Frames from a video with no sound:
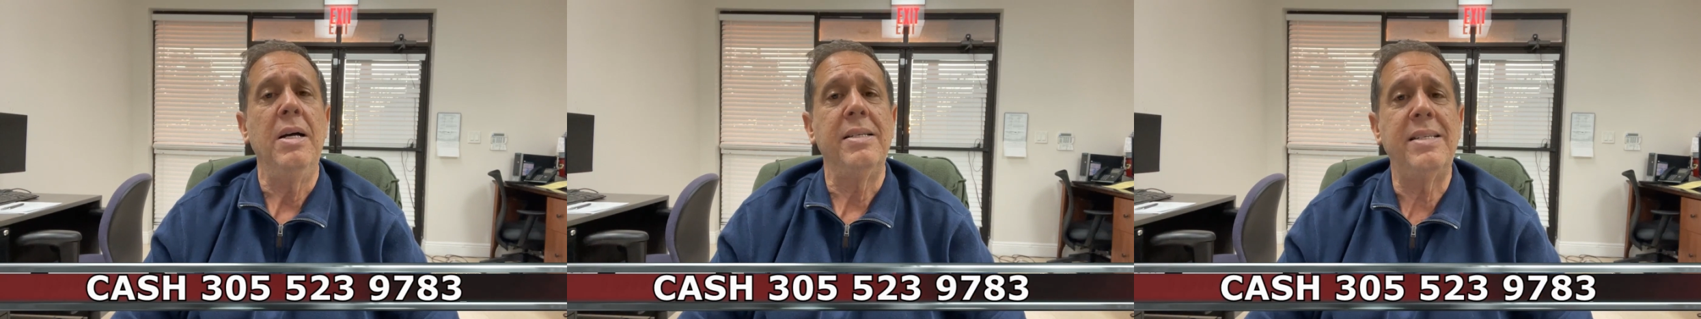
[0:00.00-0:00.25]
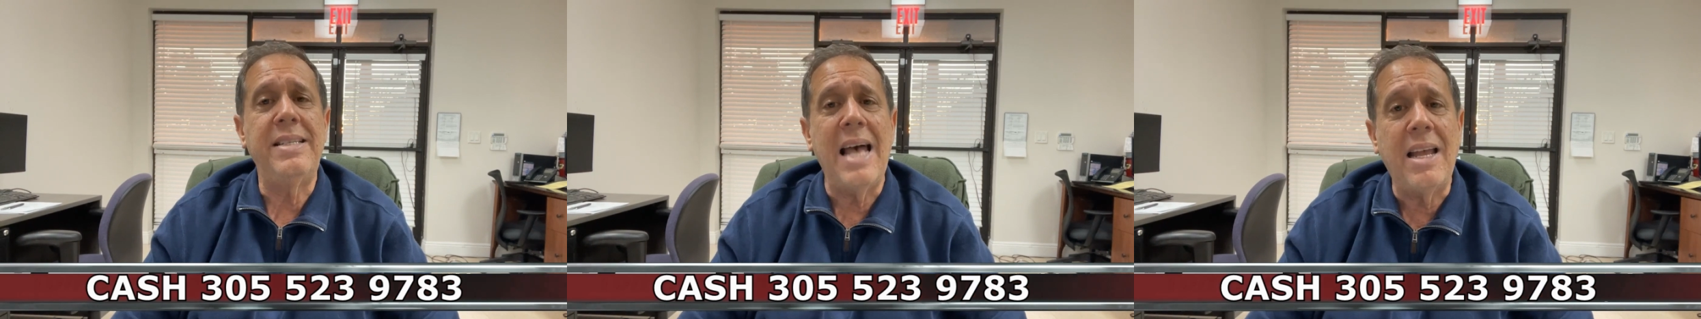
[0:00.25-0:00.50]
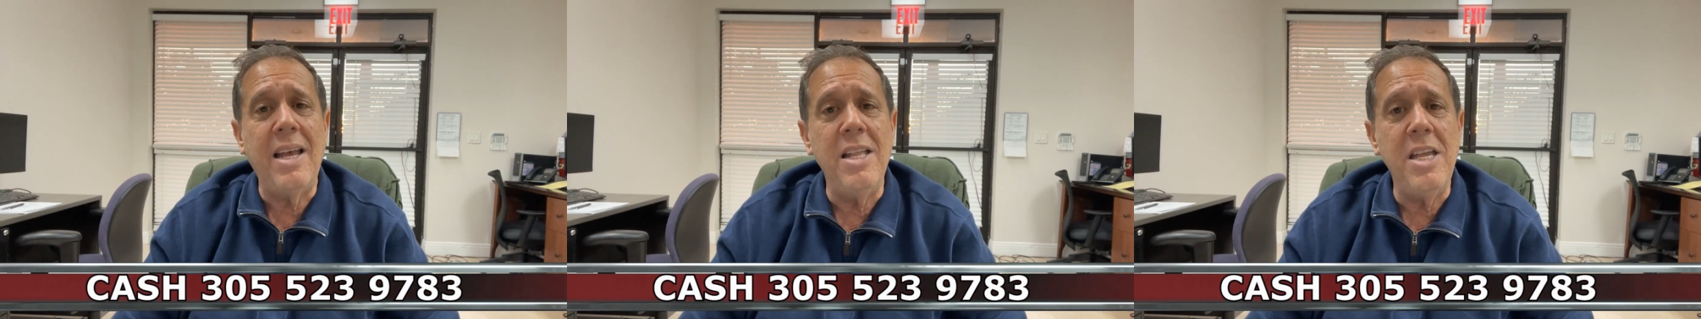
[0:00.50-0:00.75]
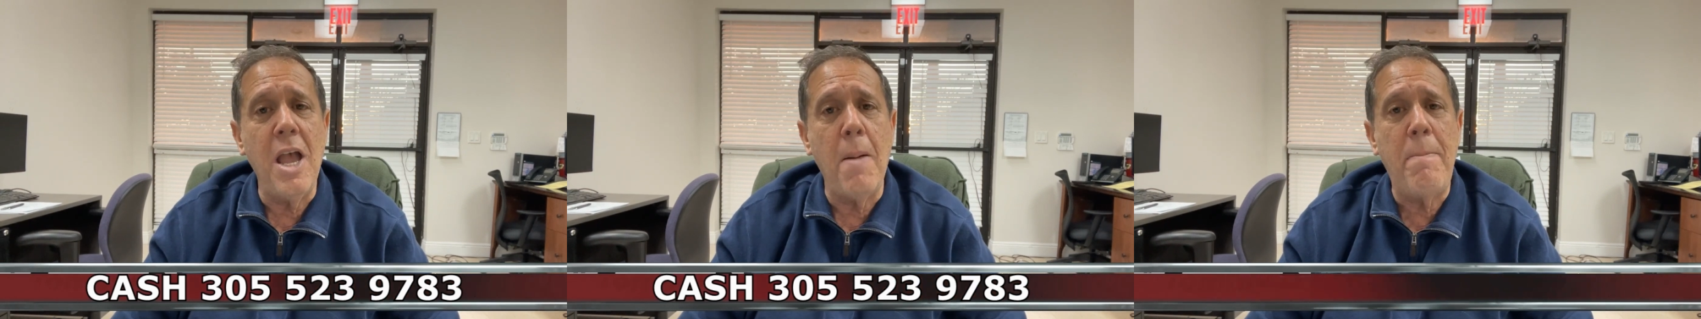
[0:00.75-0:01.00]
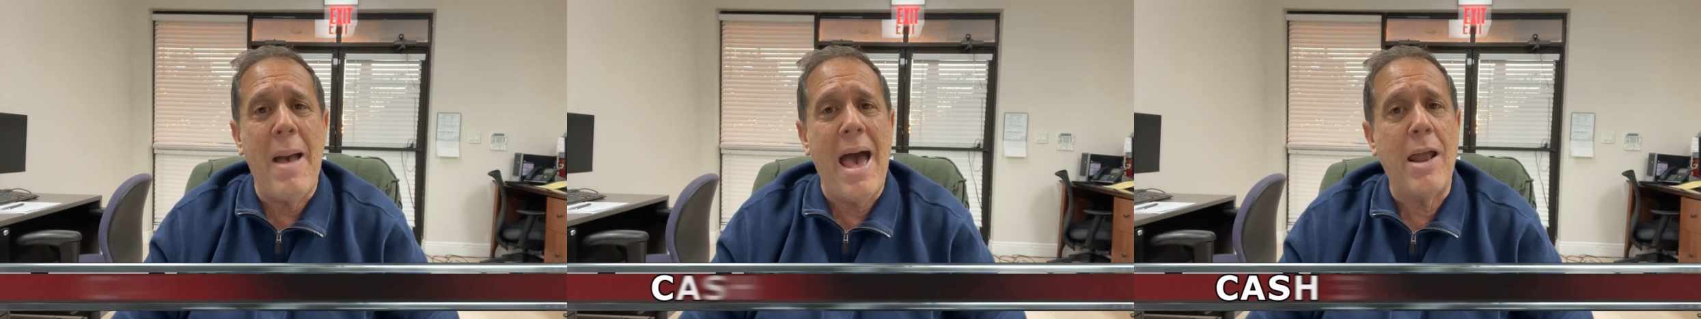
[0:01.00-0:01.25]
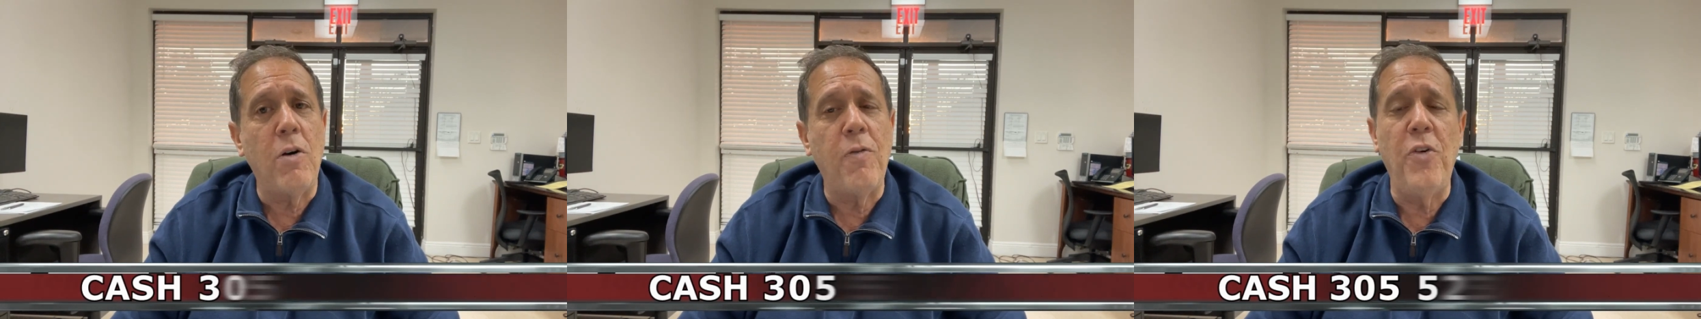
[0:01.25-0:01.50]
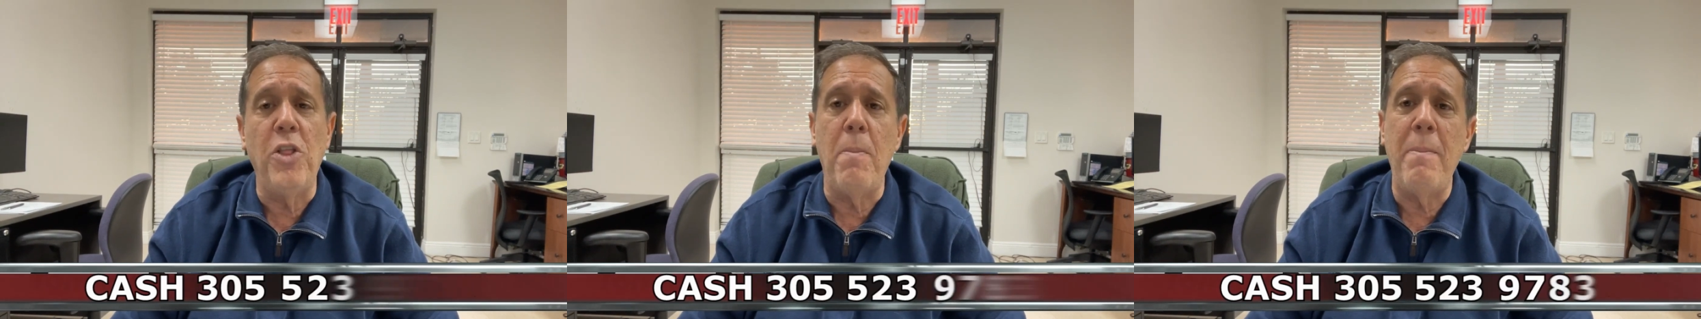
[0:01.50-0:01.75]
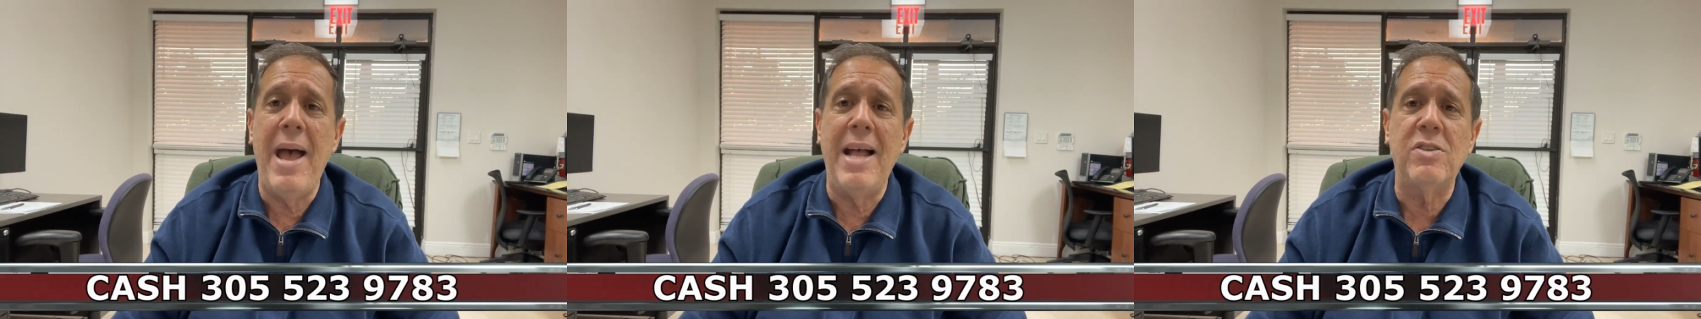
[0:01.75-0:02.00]
Second year battle for the
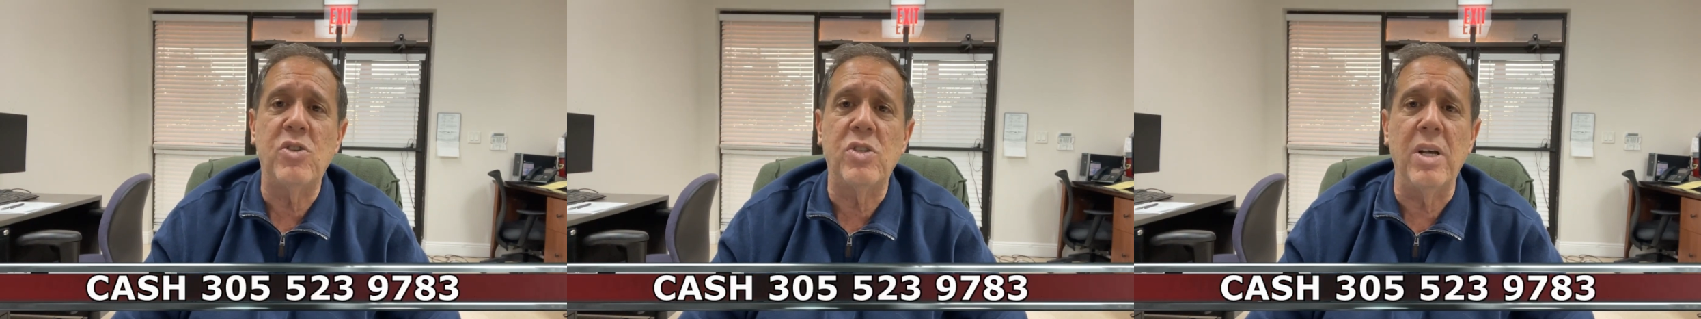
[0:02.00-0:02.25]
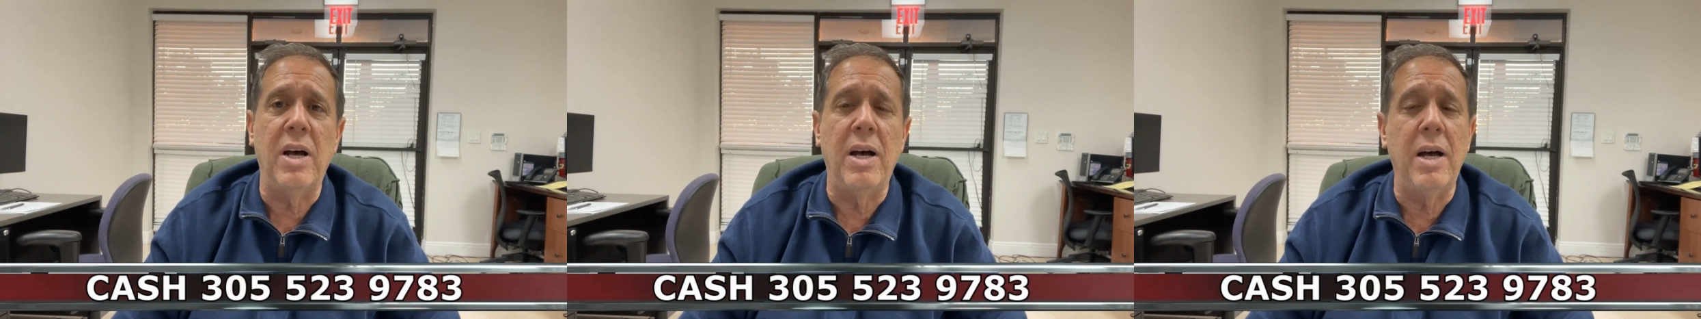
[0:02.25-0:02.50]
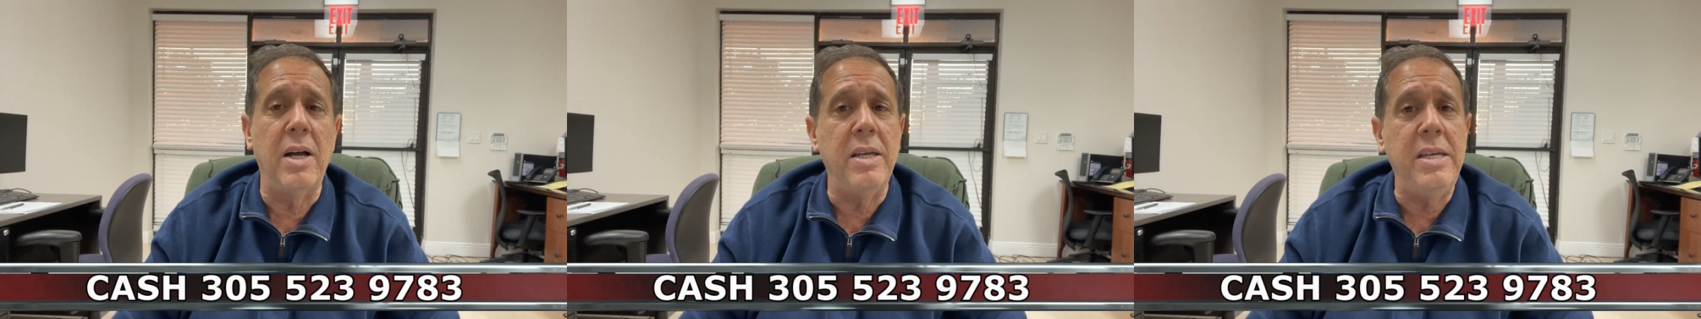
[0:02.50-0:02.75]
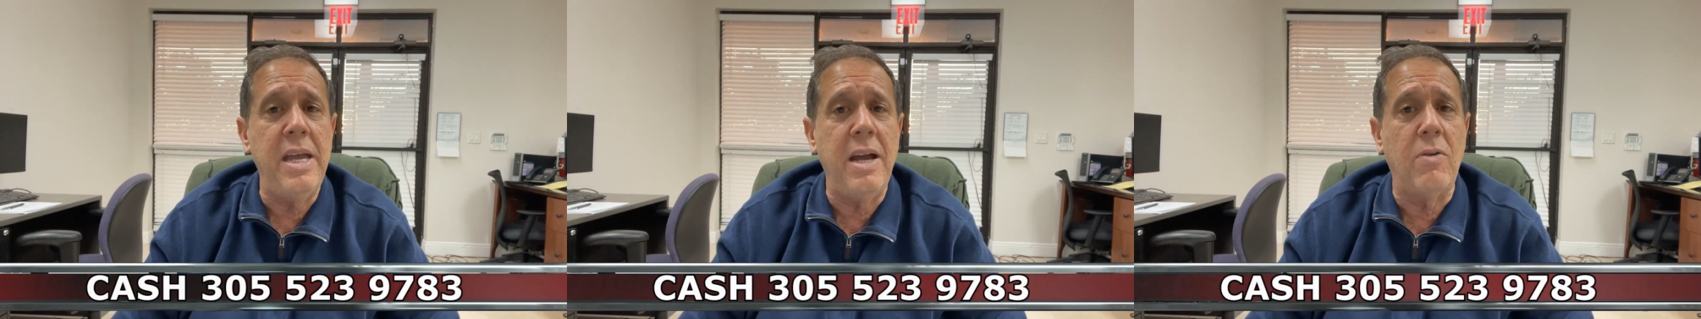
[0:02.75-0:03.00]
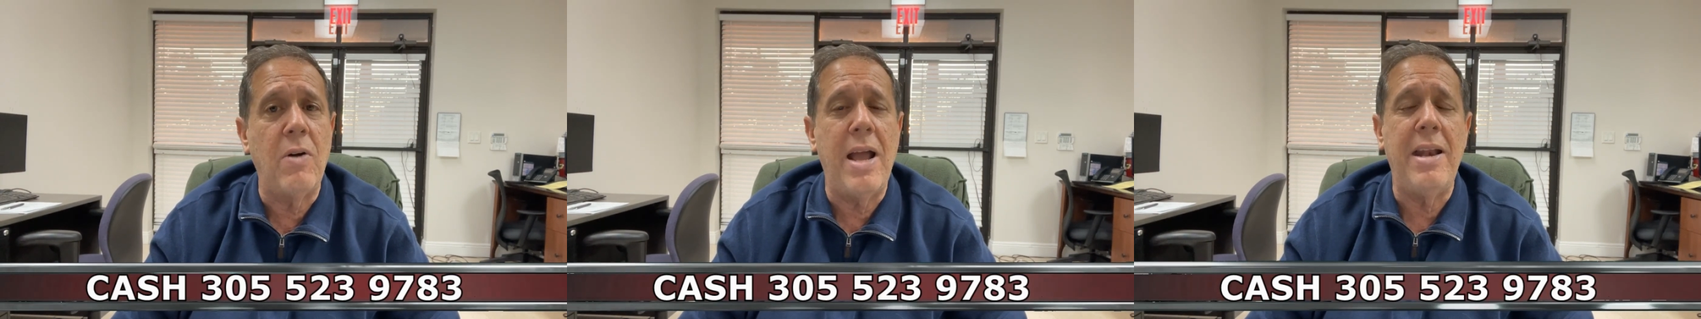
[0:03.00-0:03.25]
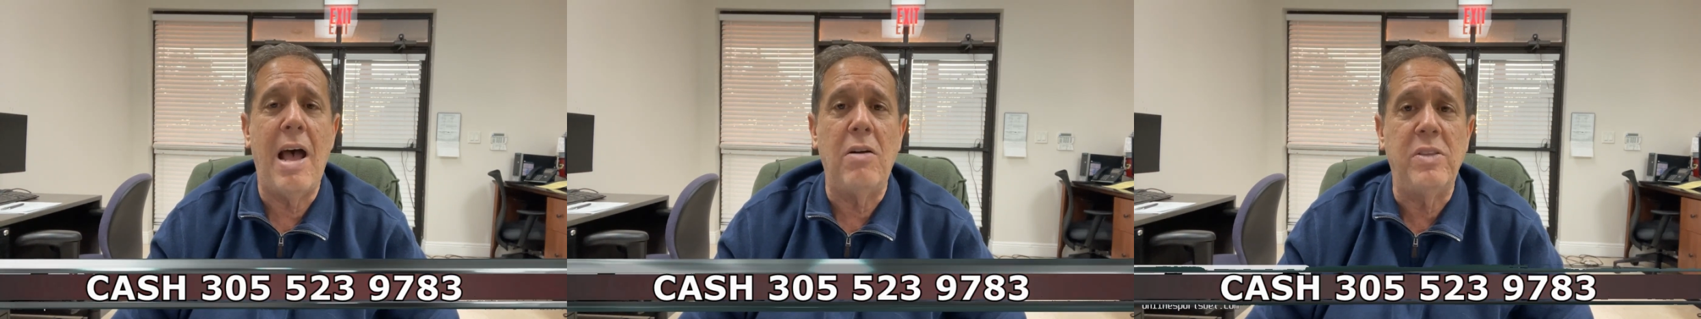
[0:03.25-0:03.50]
Mets uh, year right now.